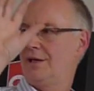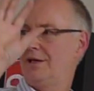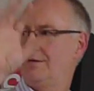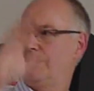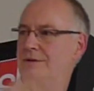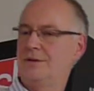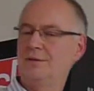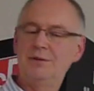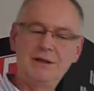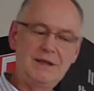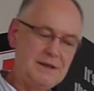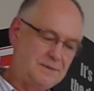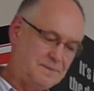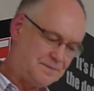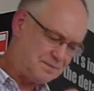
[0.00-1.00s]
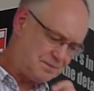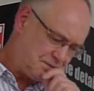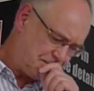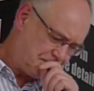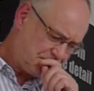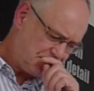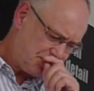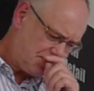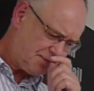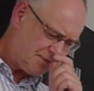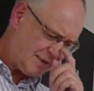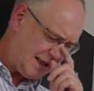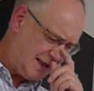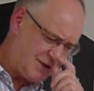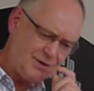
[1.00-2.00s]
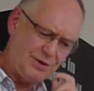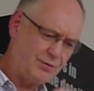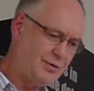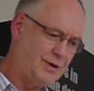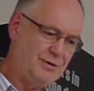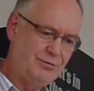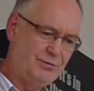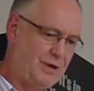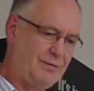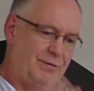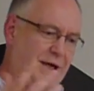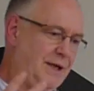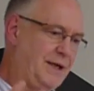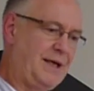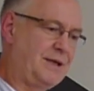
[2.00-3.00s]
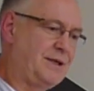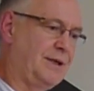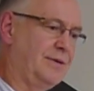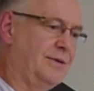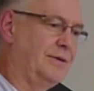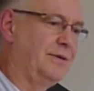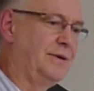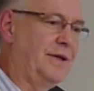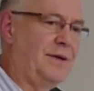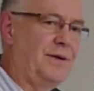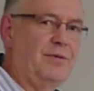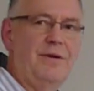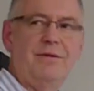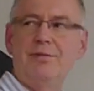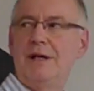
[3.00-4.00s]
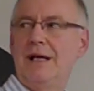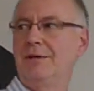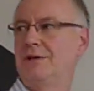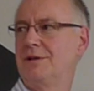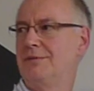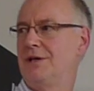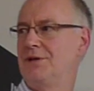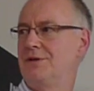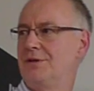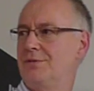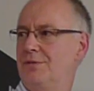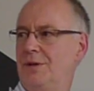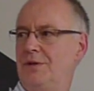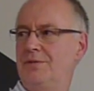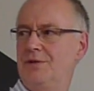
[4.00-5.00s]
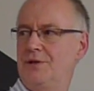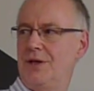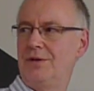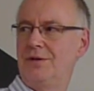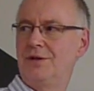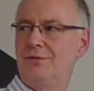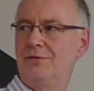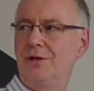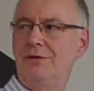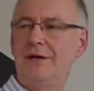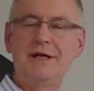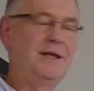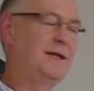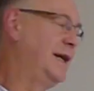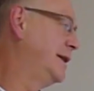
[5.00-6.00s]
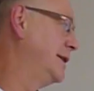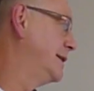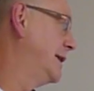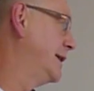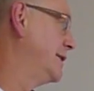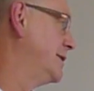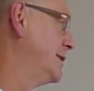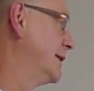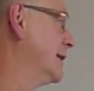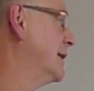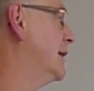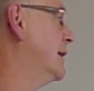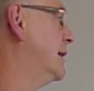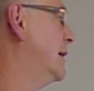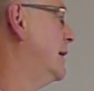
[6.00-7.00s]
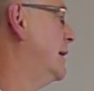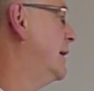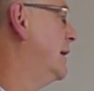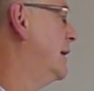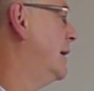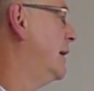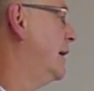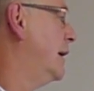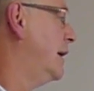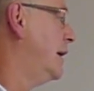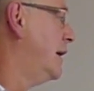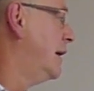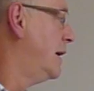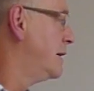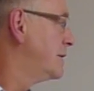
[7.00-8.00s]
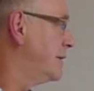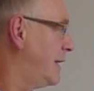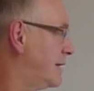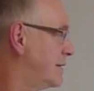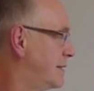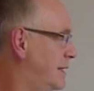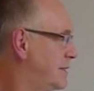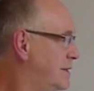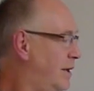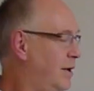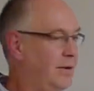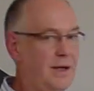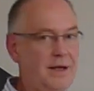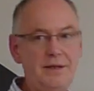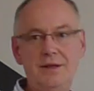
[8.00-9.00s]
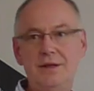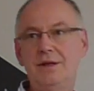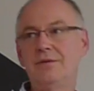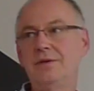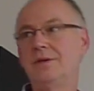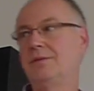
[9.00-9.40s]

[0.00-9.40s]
enough to be... it's not re-radiating, or nothing we've been able to measure has been shown as re-radiated energy. So that's the whole idea of it.